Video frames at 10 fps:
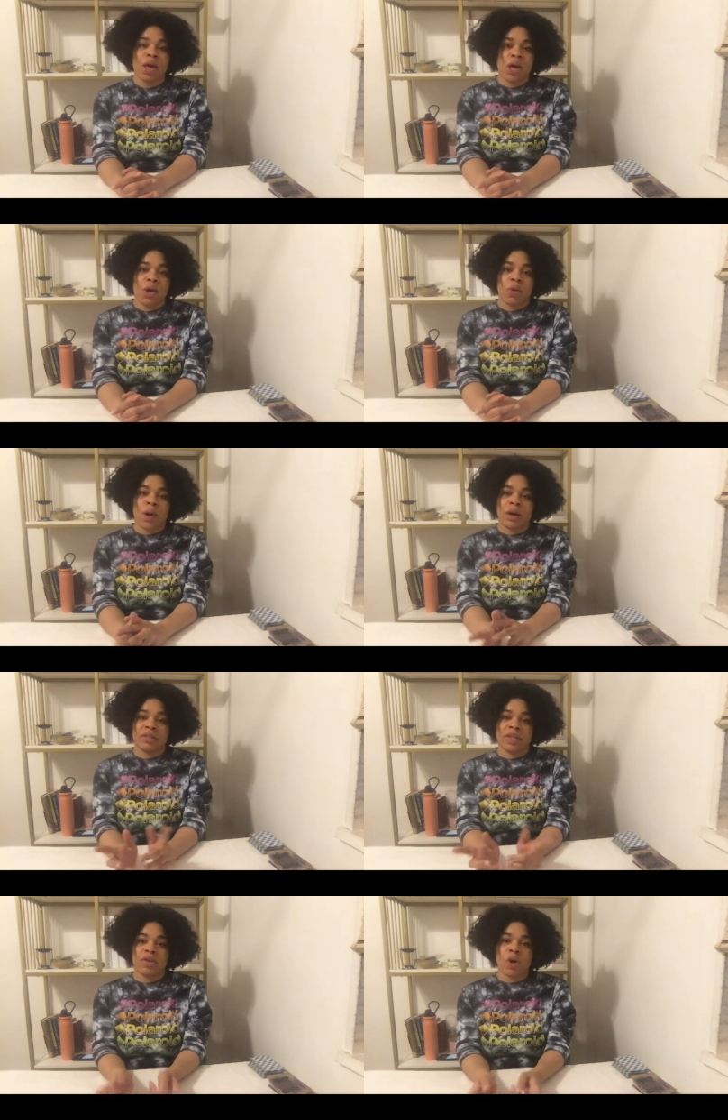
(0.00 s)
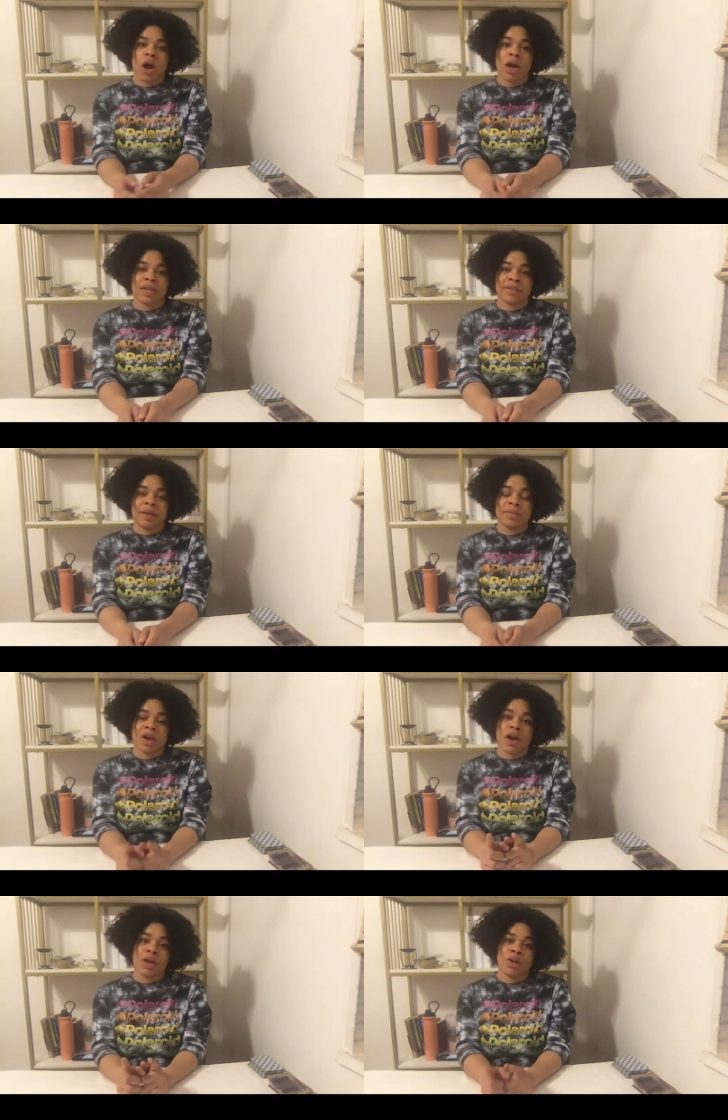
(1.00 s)
while tarot archetypes
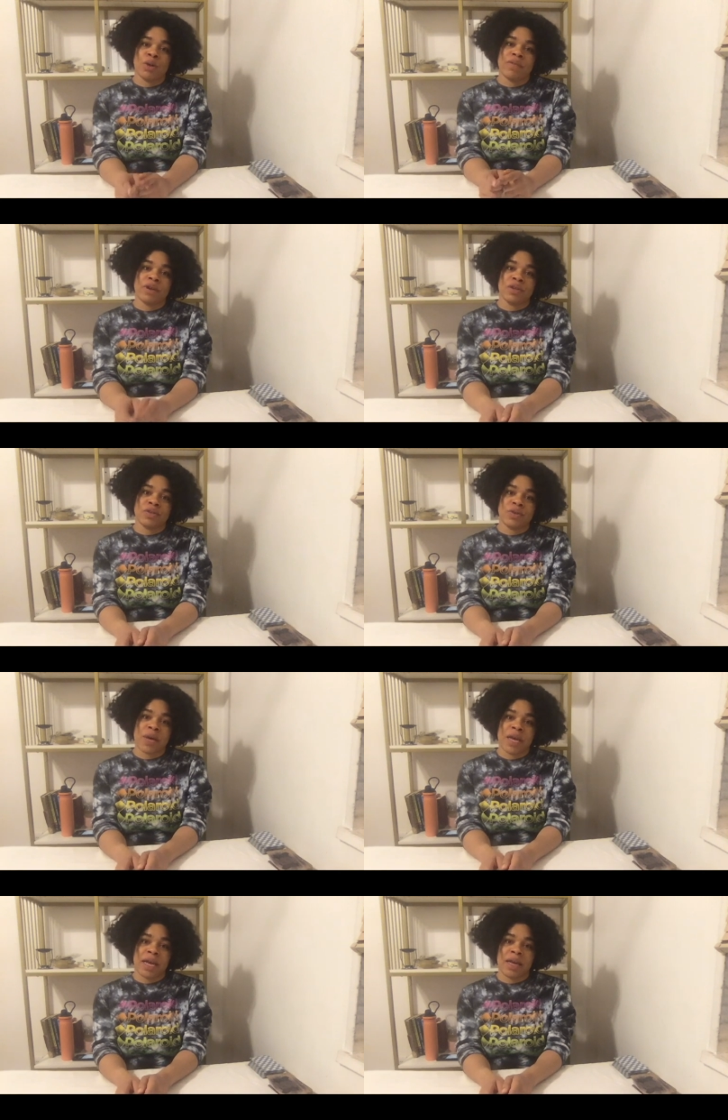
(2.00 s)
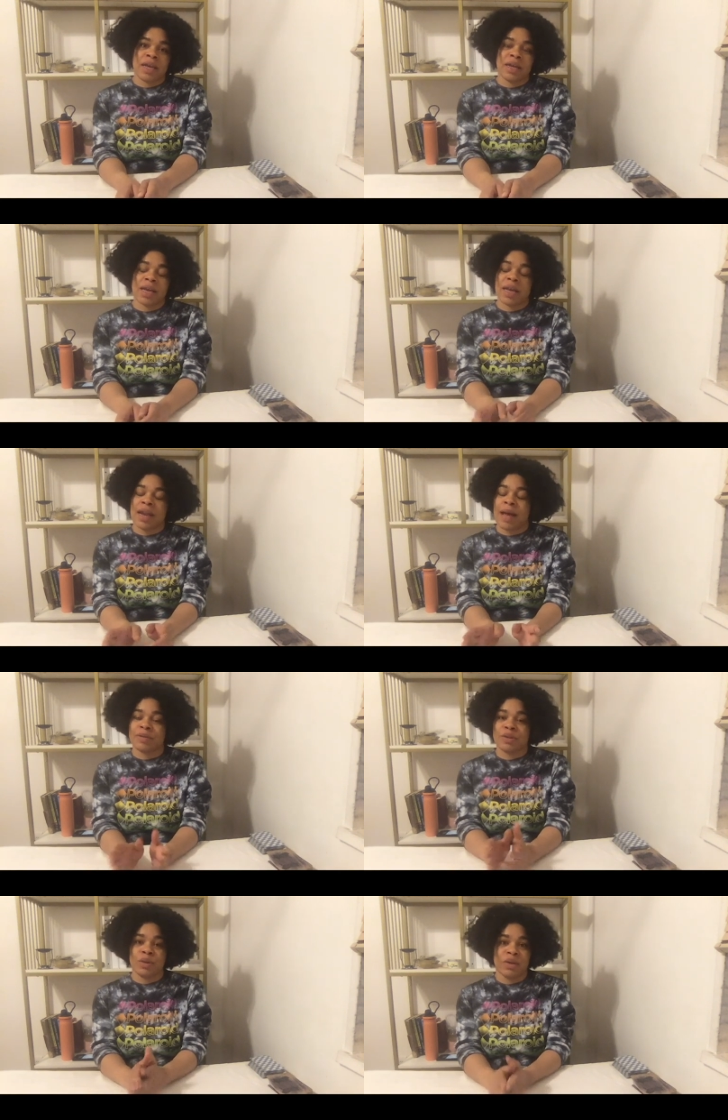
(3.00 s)
are universal and can
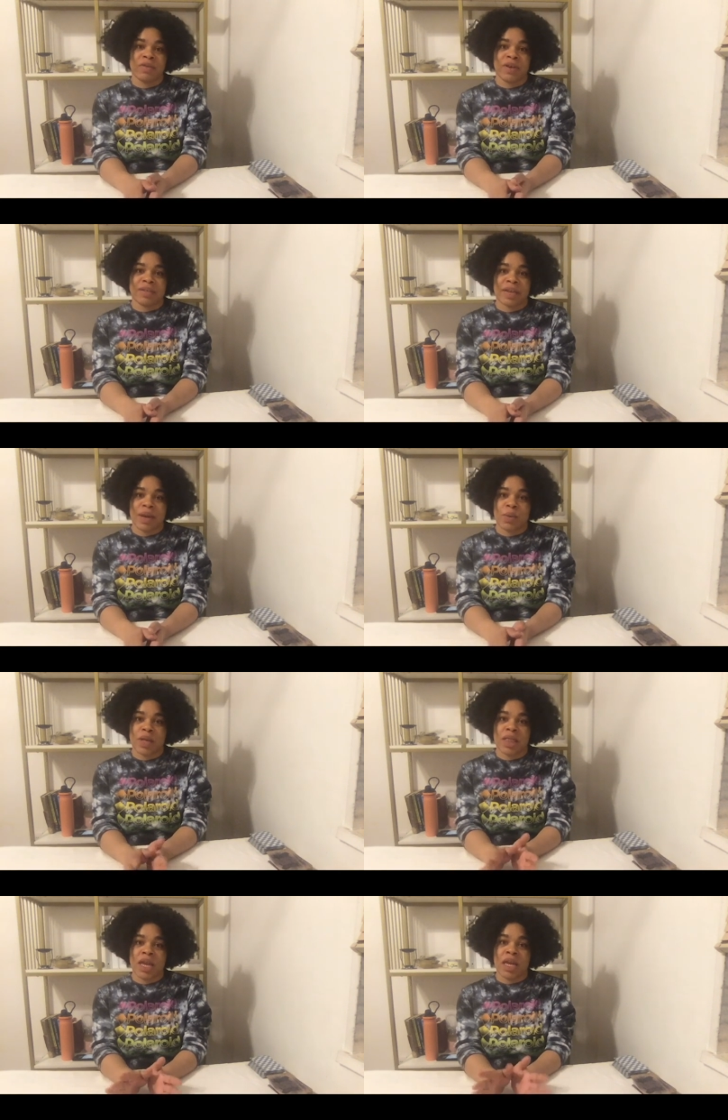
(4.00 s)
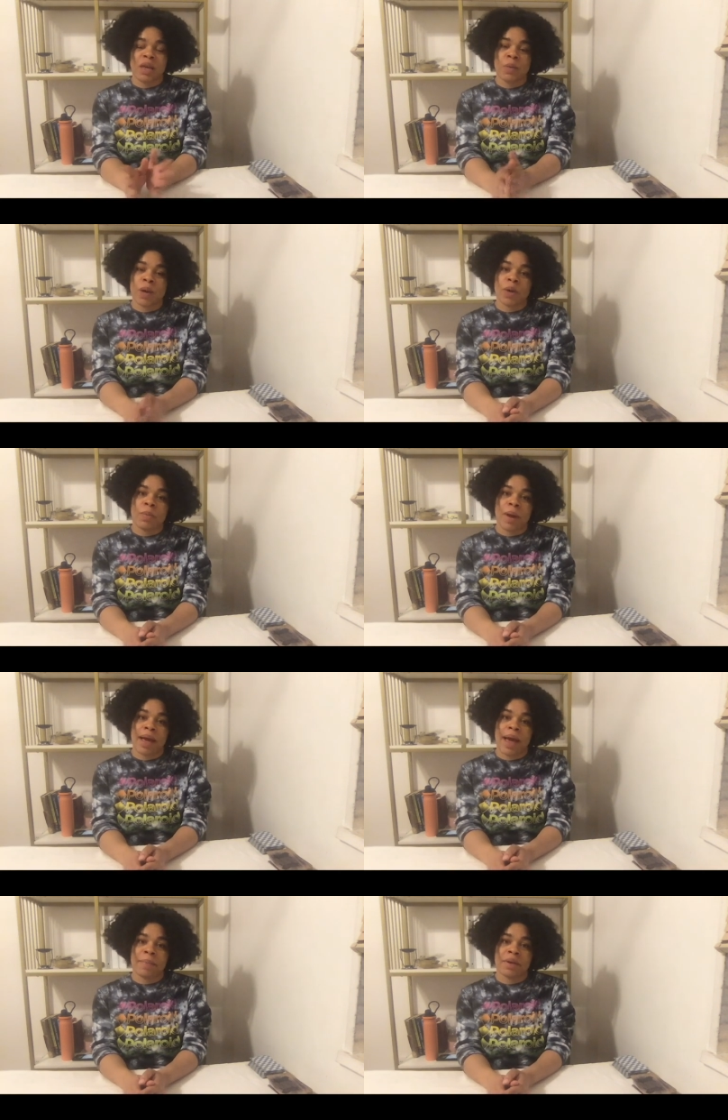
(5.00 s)
absolutely resonate with anyone who might
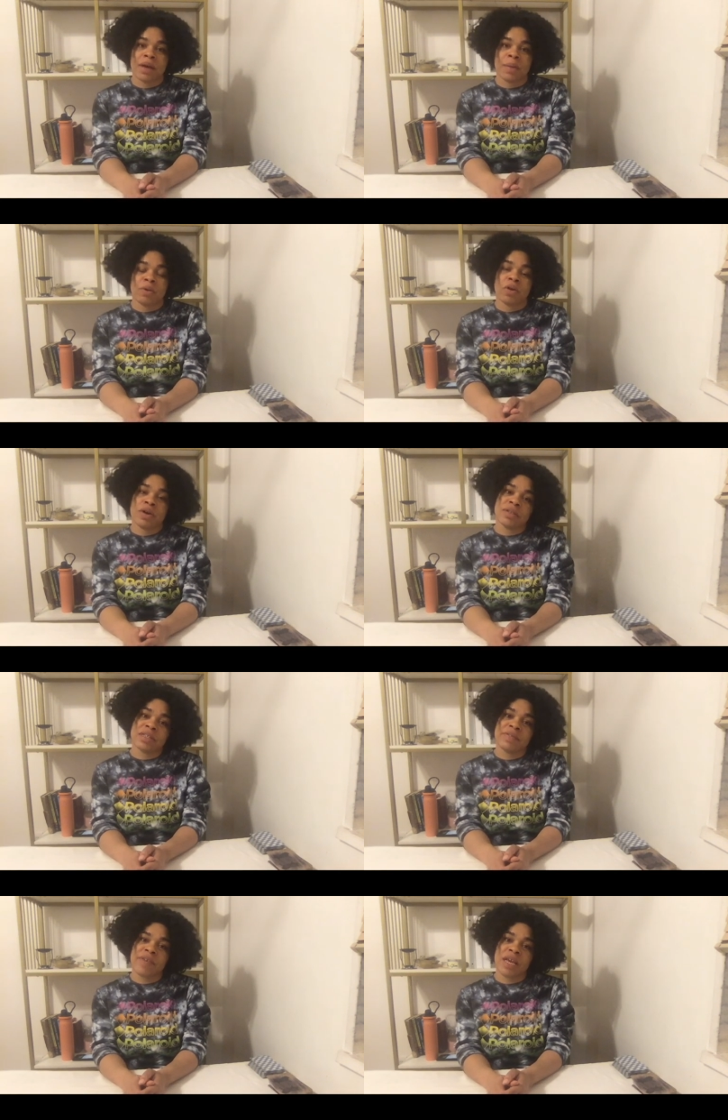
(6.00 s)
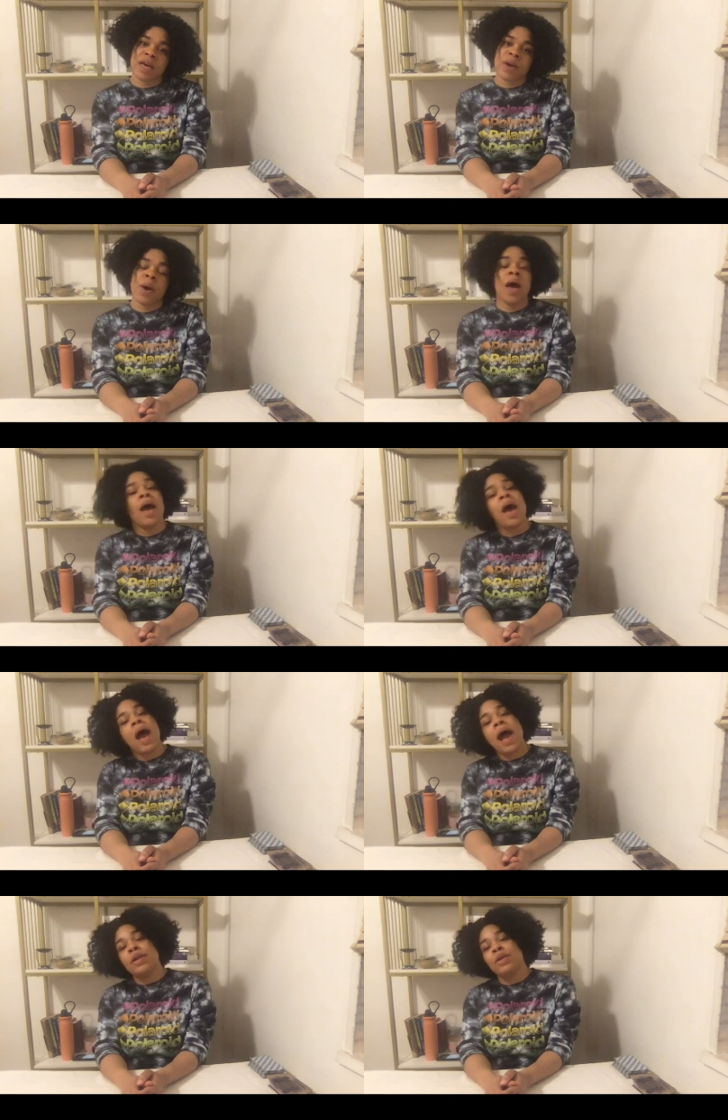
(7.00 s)
happen to come across this video,
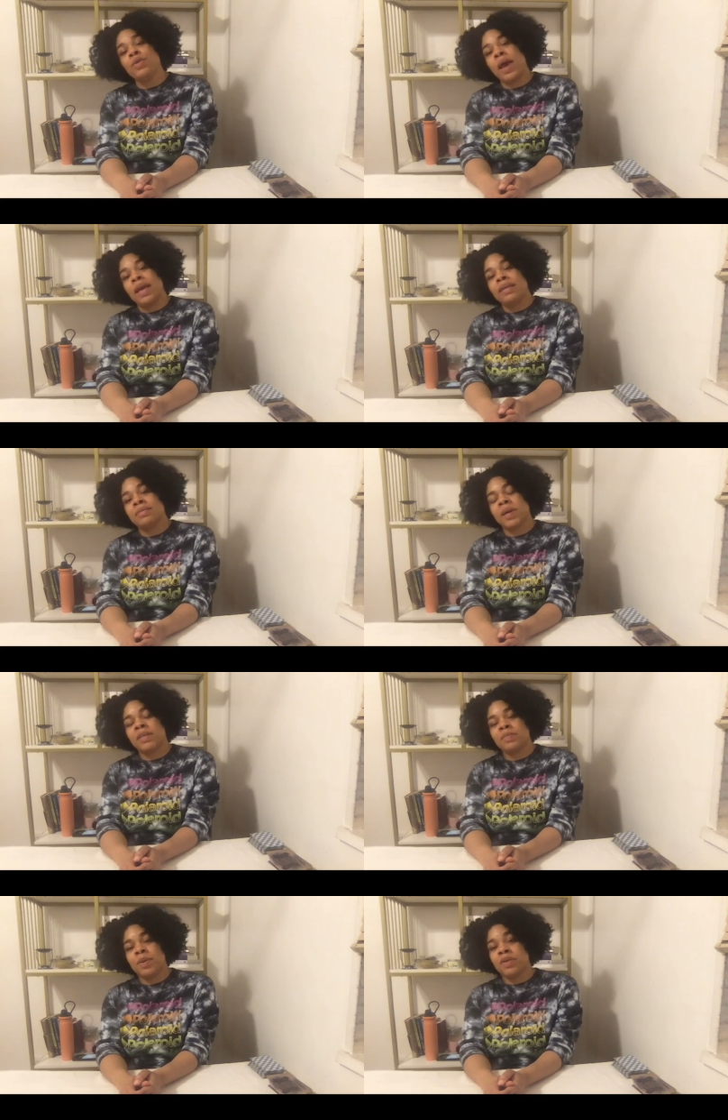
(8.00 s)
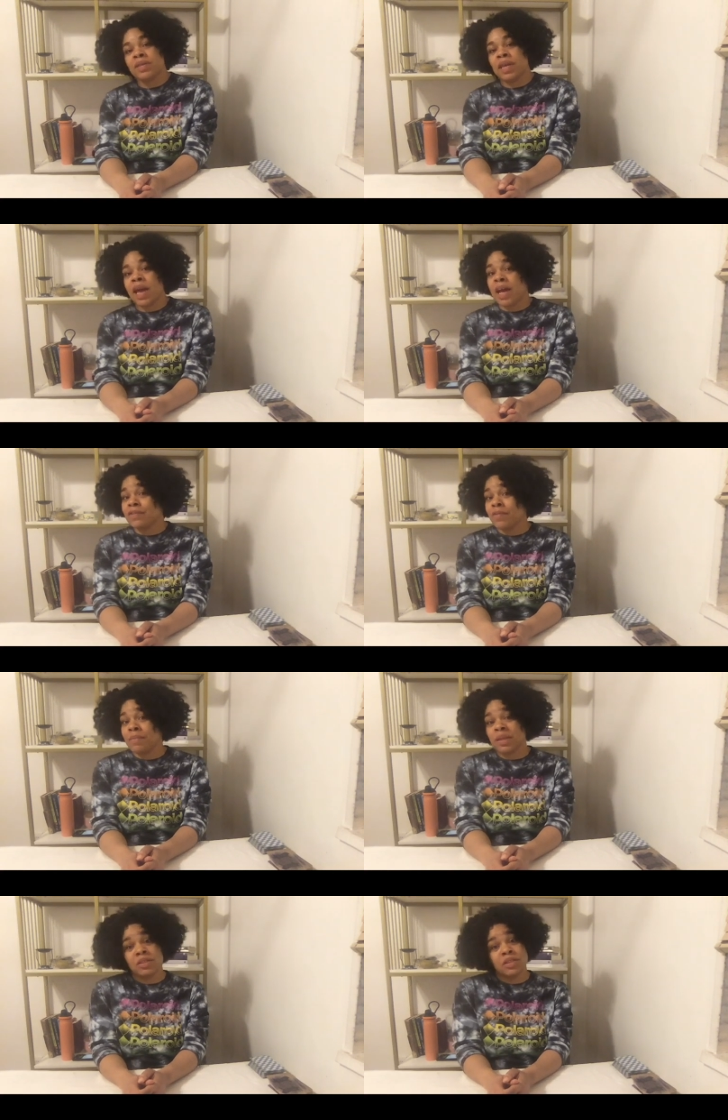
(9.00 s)
I do ask my spirits and guides for
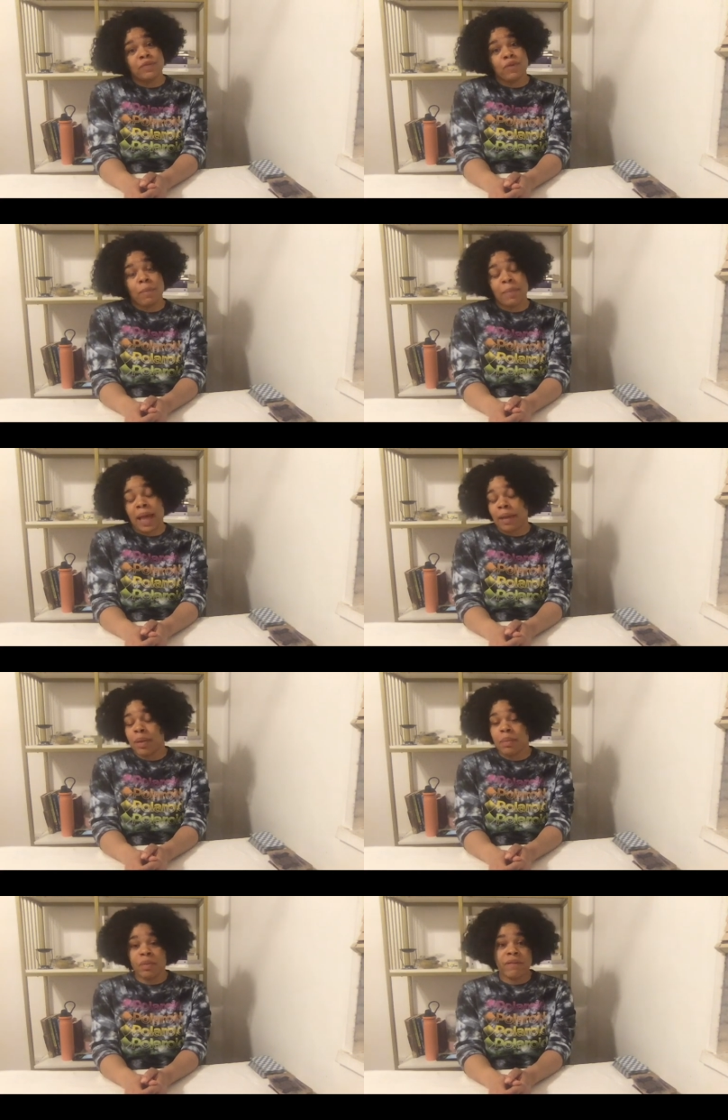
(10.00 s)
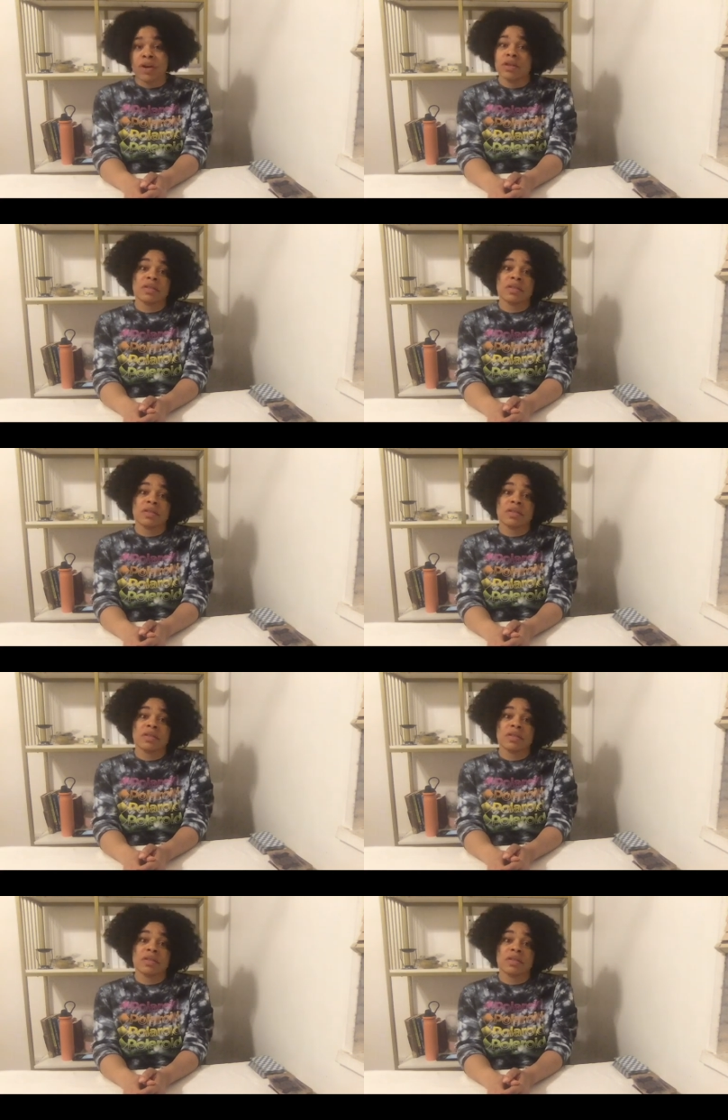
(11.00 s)
messages for Black people first.